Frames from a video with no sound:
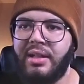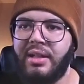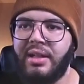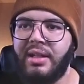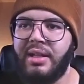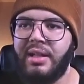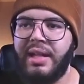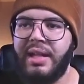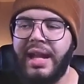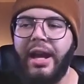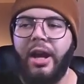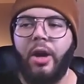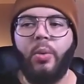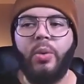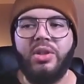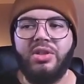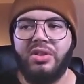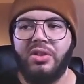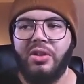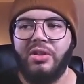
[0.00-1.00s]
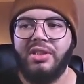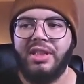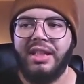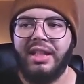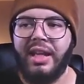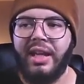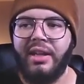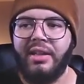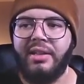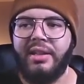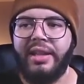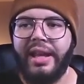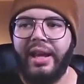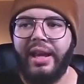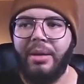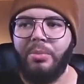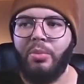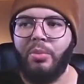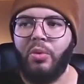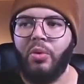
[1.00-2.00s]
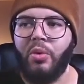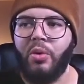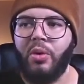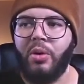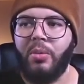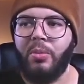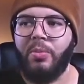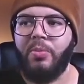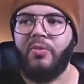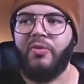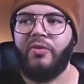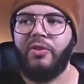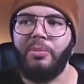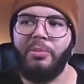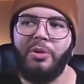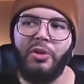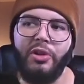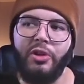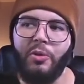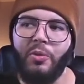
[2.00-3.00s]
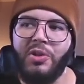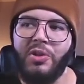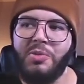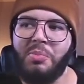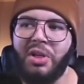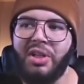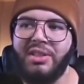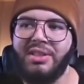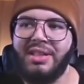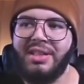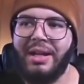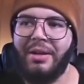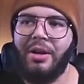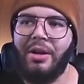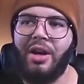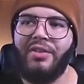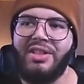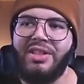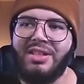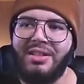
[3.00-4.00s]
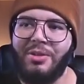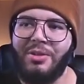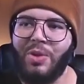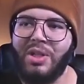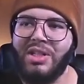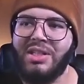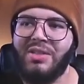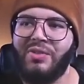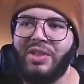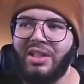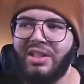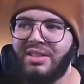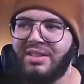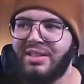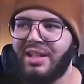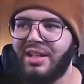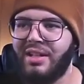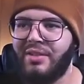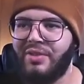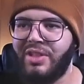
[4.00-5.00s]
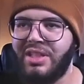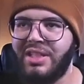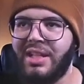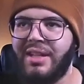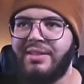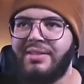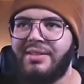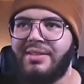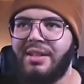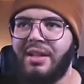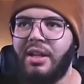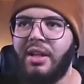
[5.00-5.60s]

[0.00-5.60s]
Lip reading: Now we start to get that more familiar response. Now, obviously, the rest of it is kind of intense.